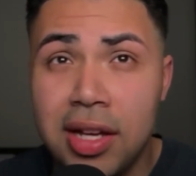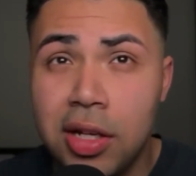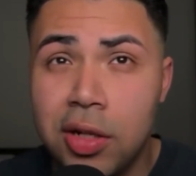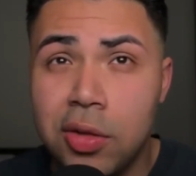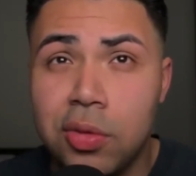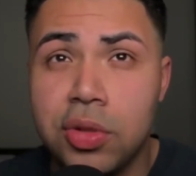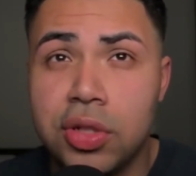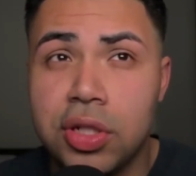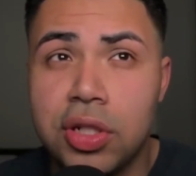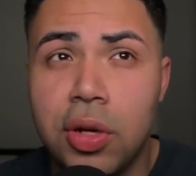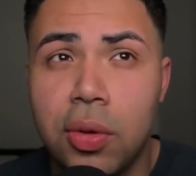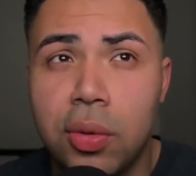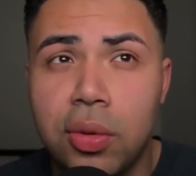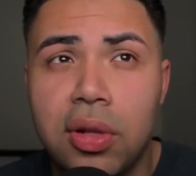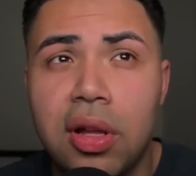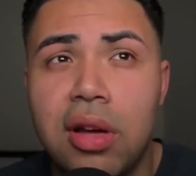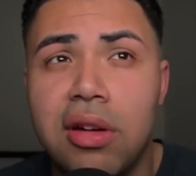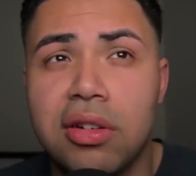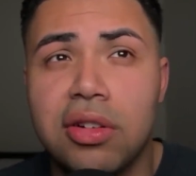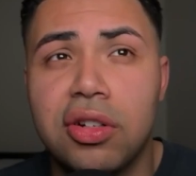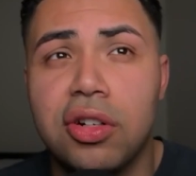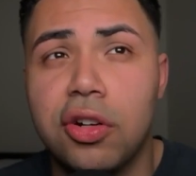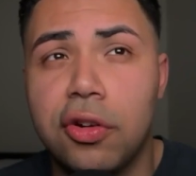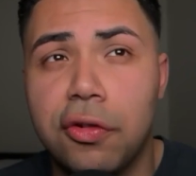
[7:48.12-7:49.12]
was no
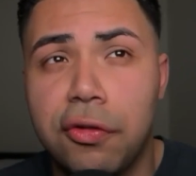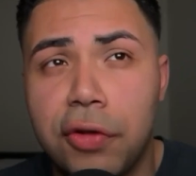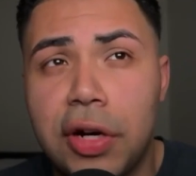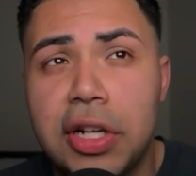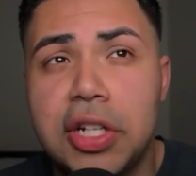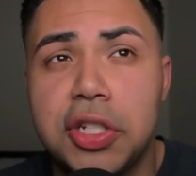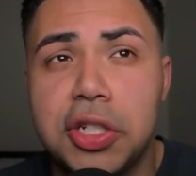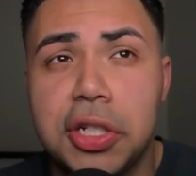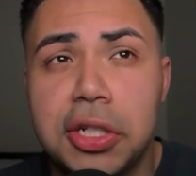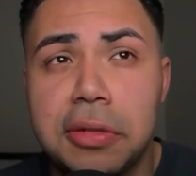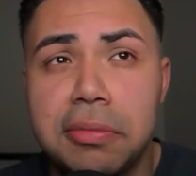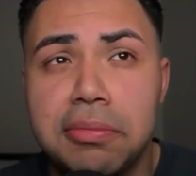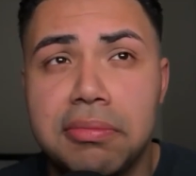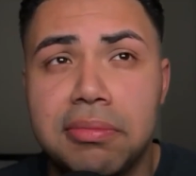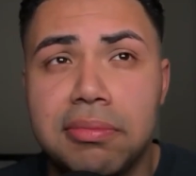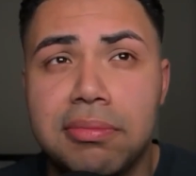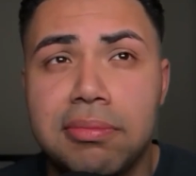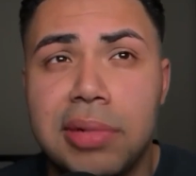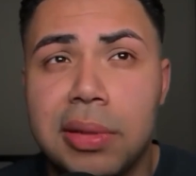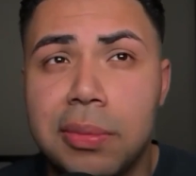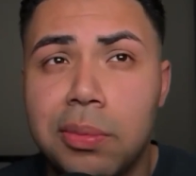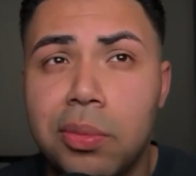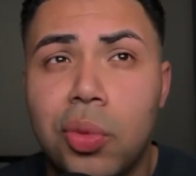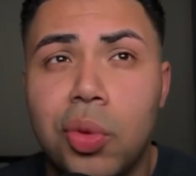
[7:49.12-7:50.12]
longer a friendship,
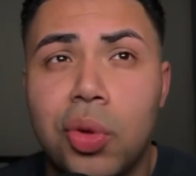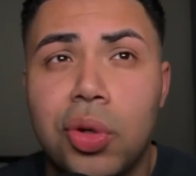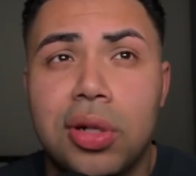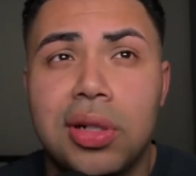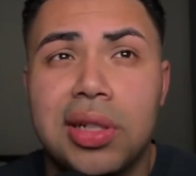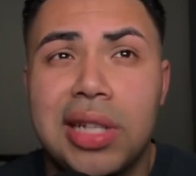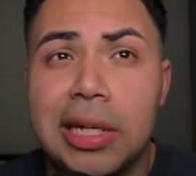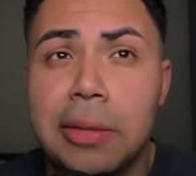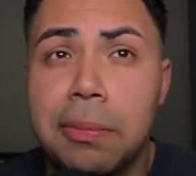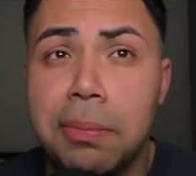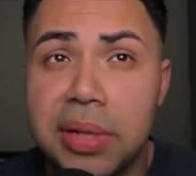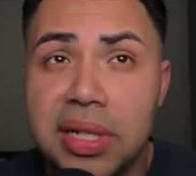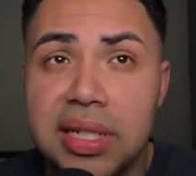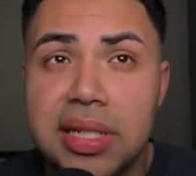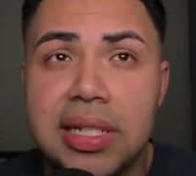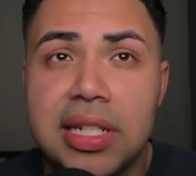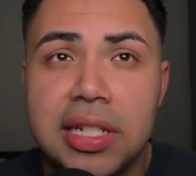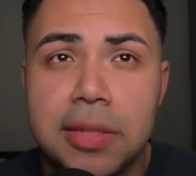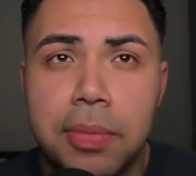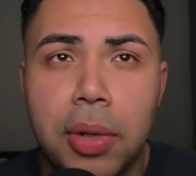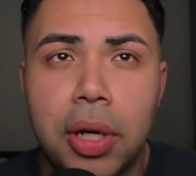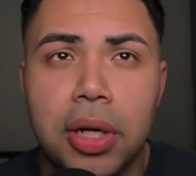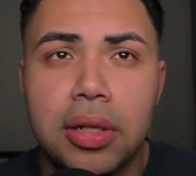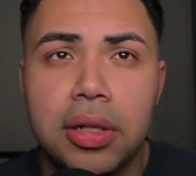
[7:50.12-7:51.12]
but more like business
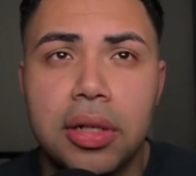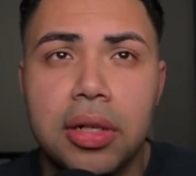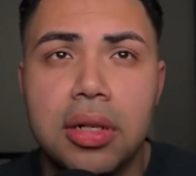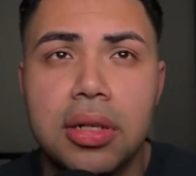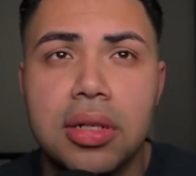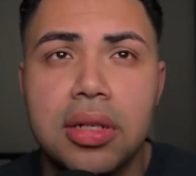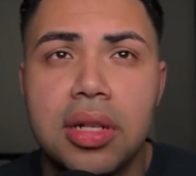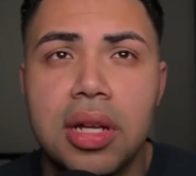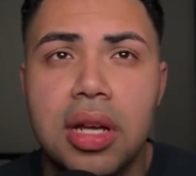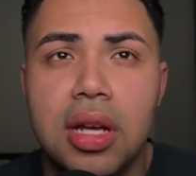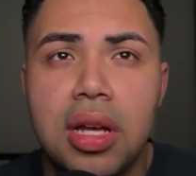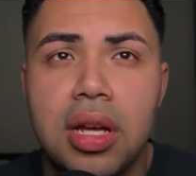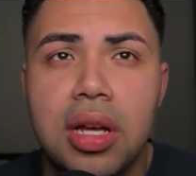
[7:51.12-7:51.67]
partners.